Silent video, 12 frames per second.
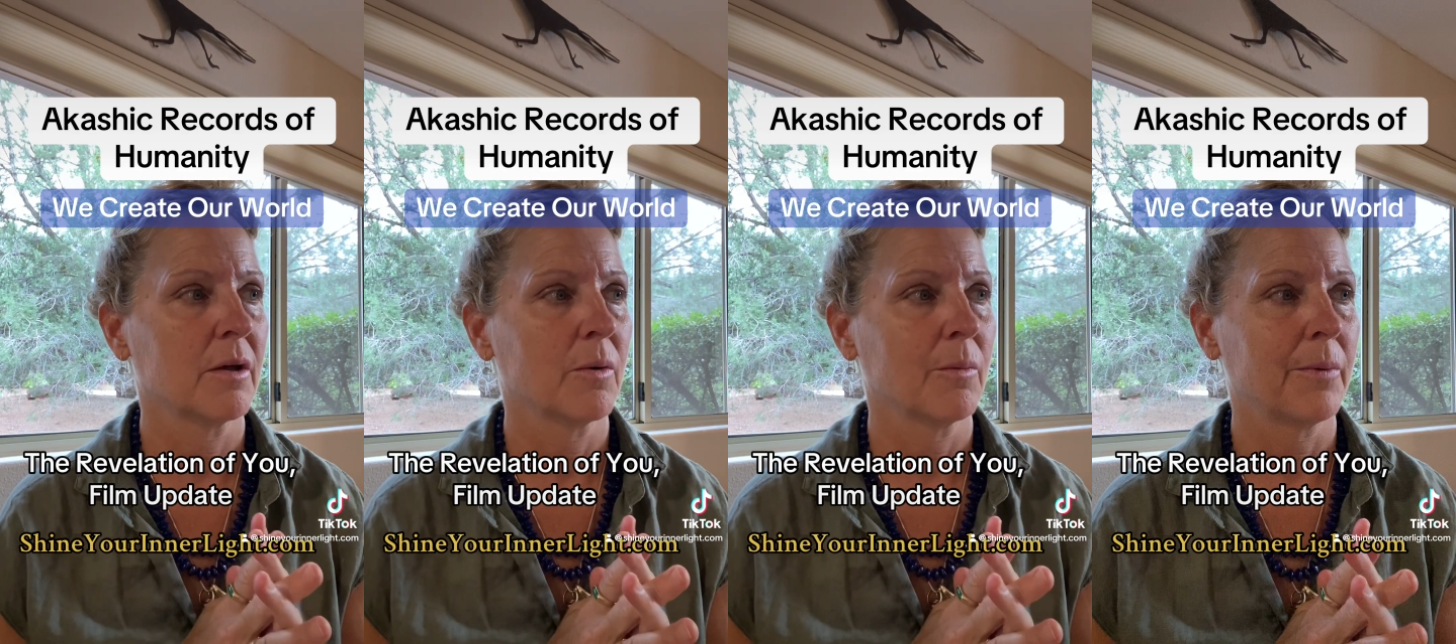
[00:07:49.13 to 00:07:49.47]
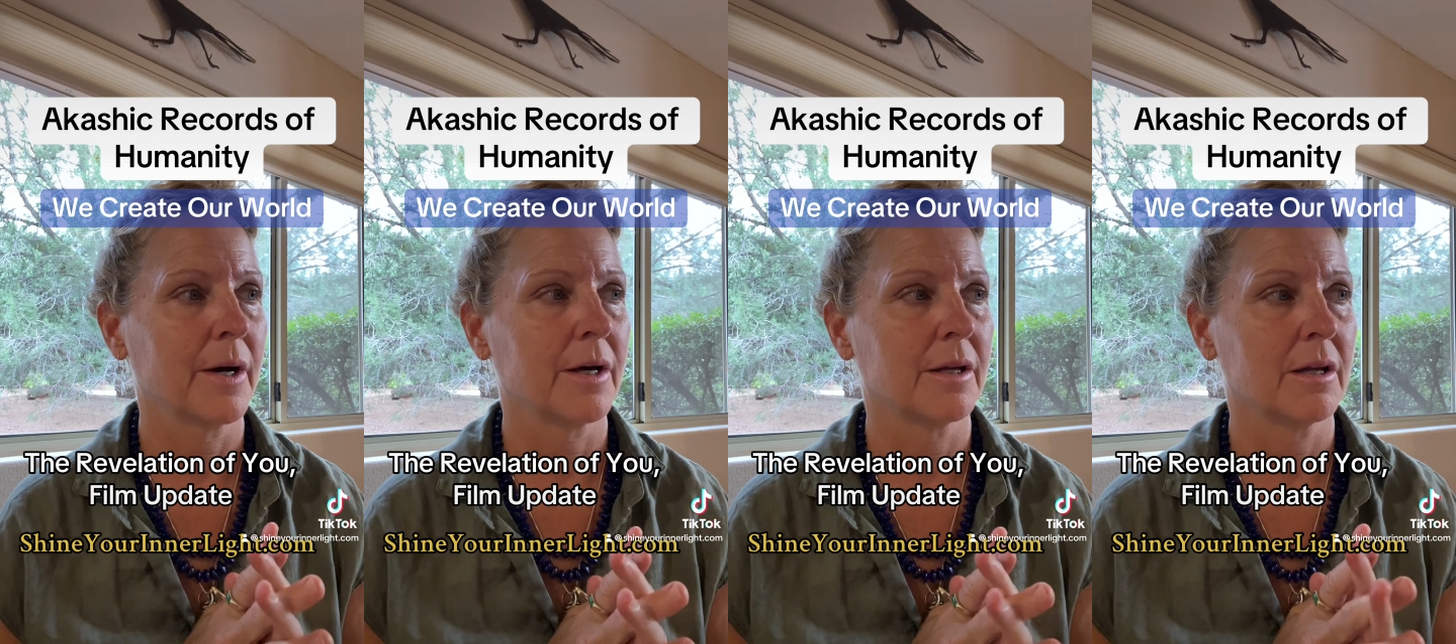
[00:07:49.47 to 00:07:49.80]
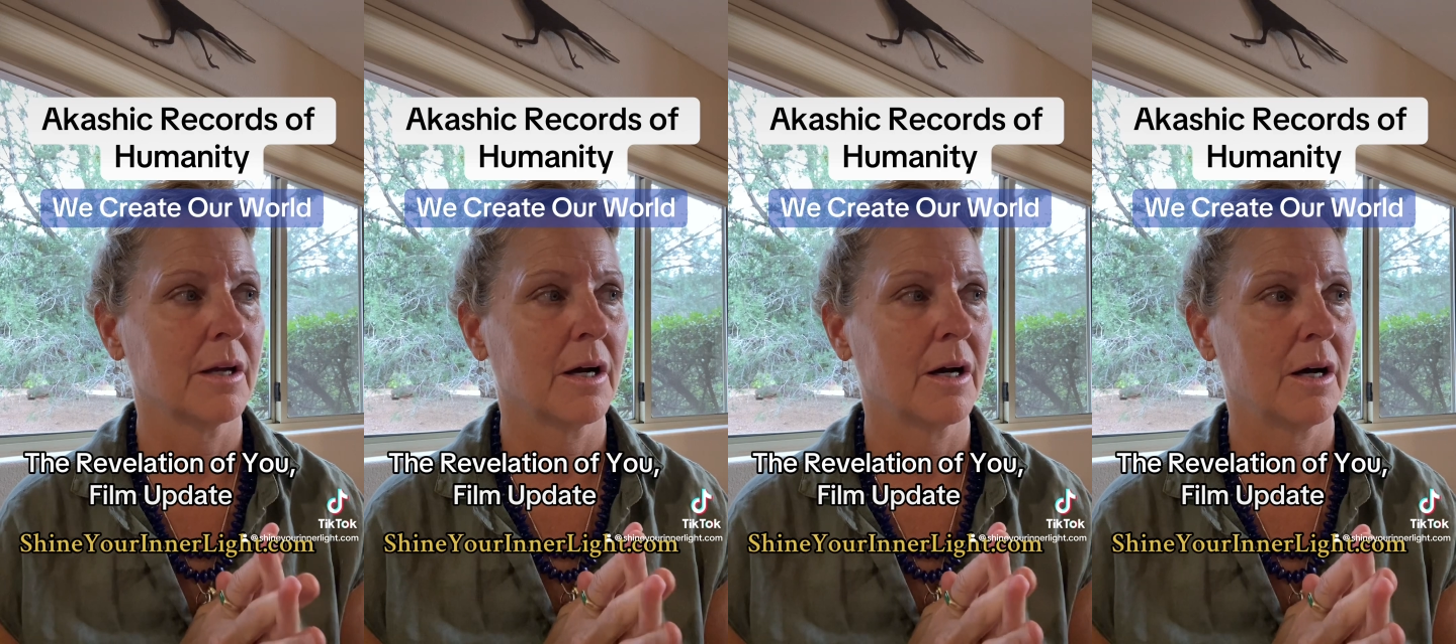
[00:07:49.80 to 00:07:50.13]
But
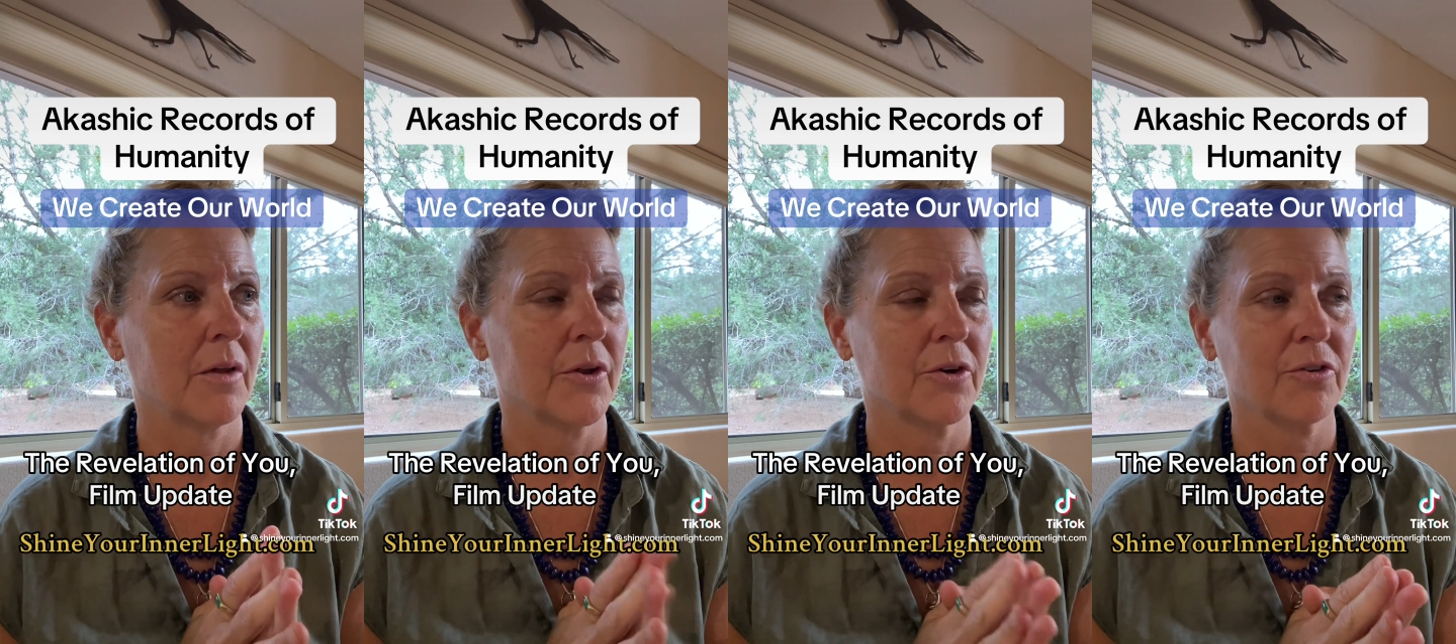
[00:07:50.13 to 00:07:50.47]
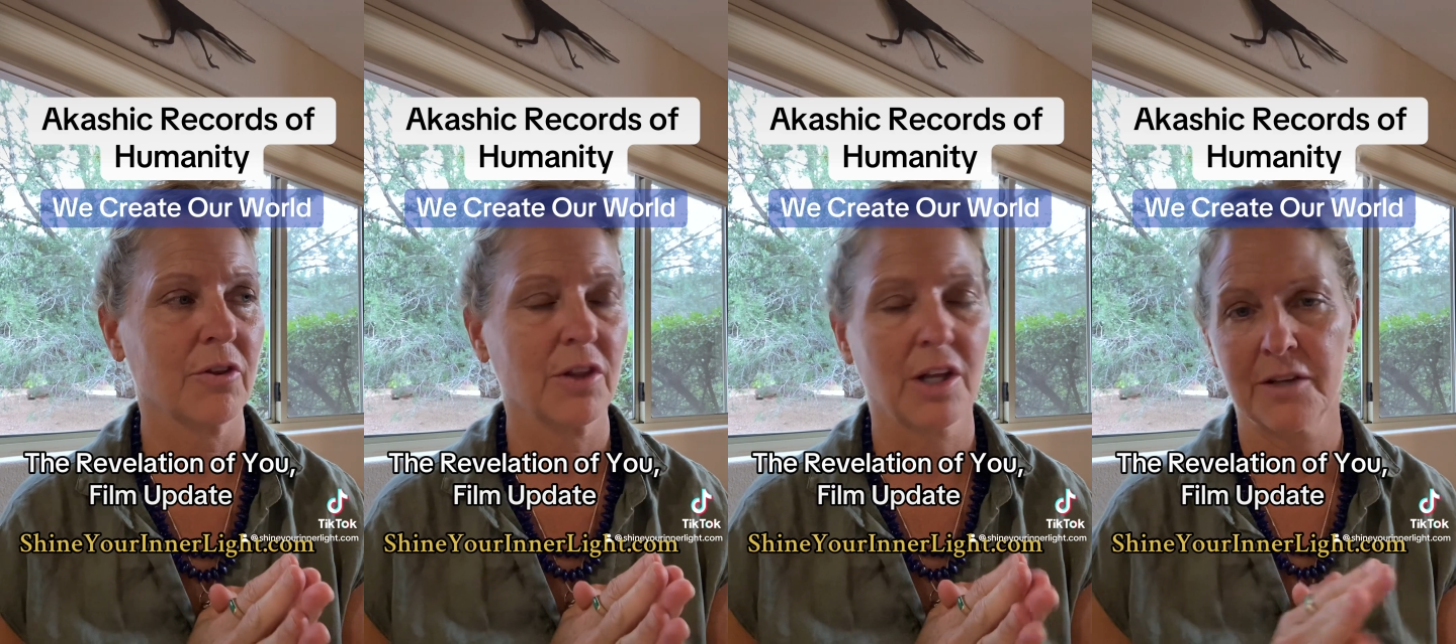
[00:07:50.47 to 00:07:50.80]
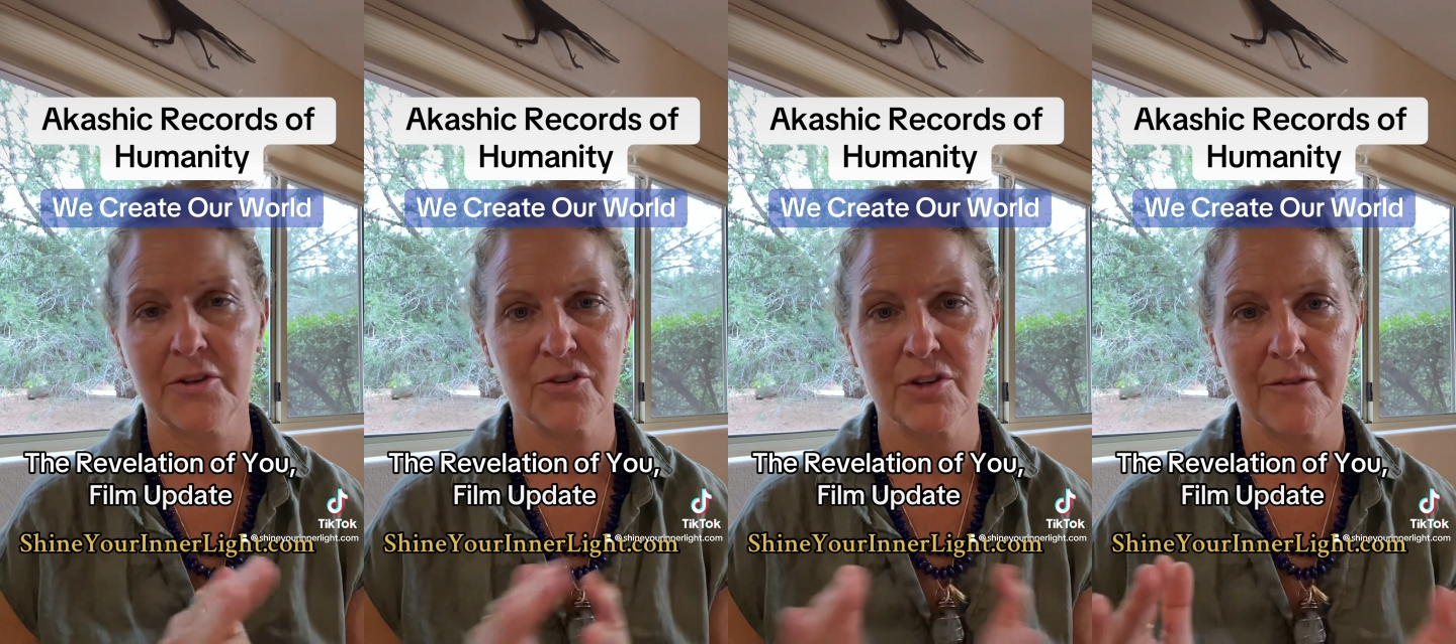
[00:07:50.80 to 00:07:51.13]
there's
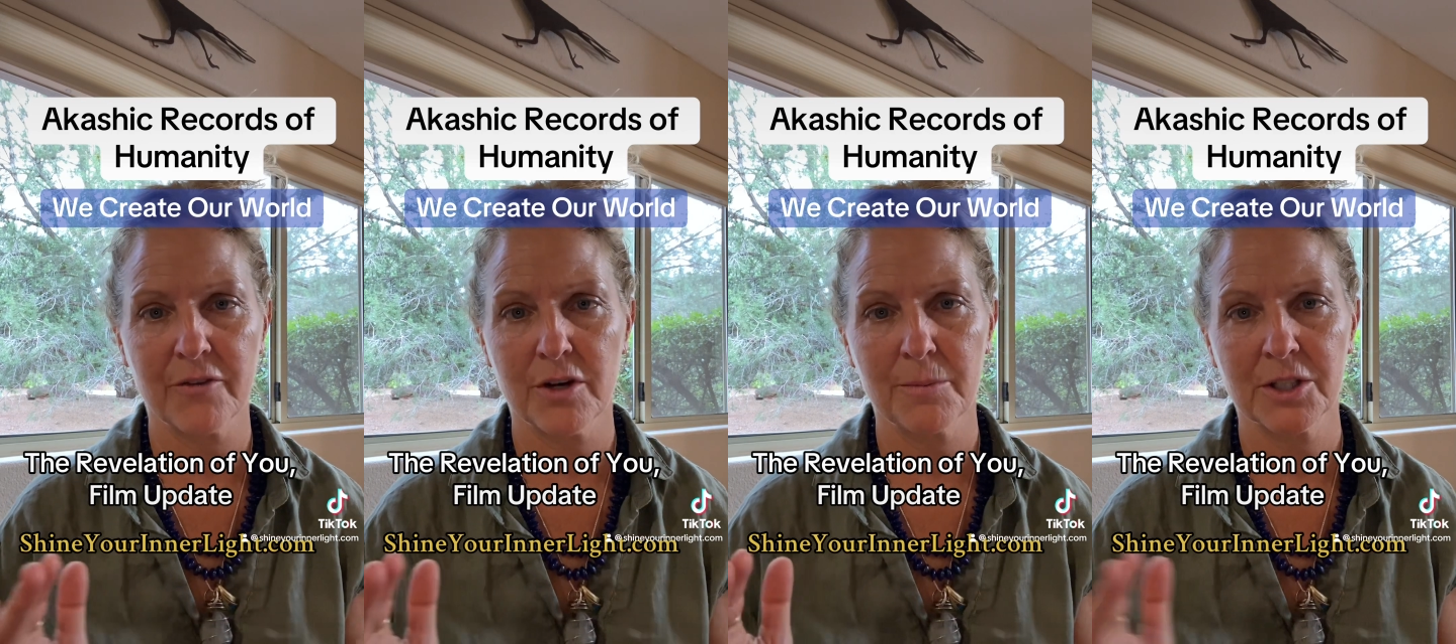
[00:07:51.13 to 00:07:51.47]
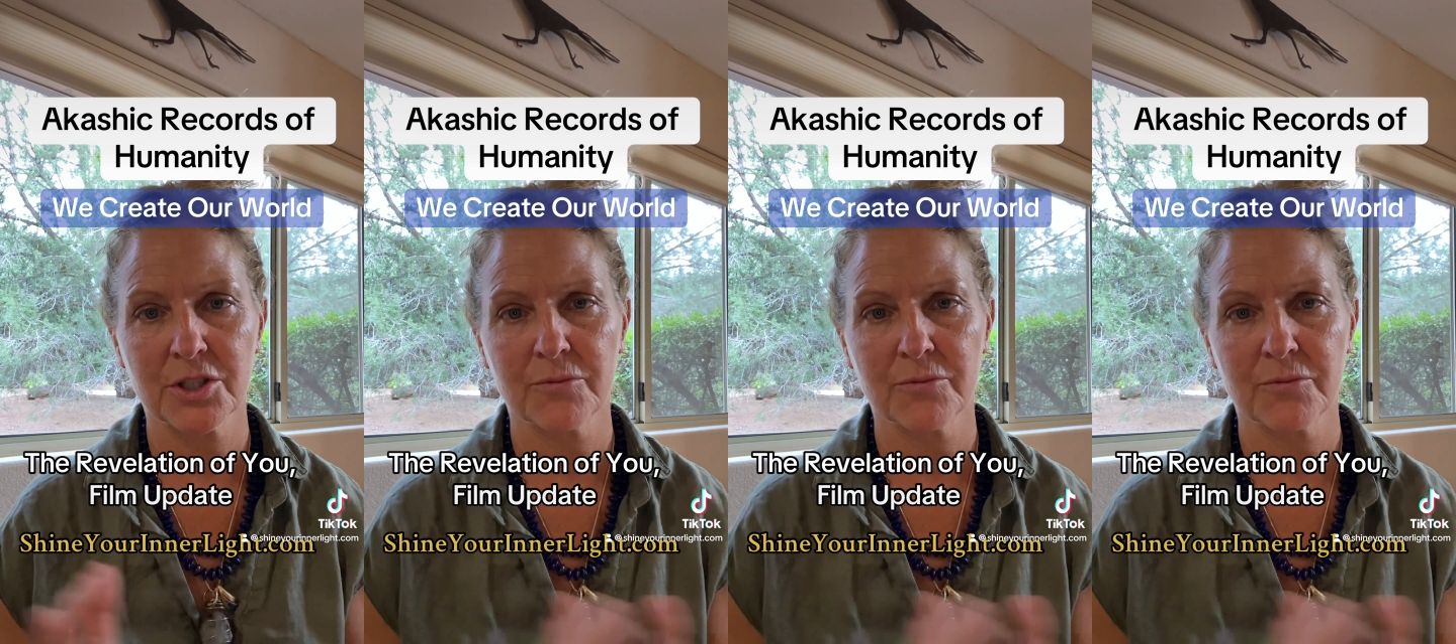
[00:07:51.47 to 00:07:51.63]
not very much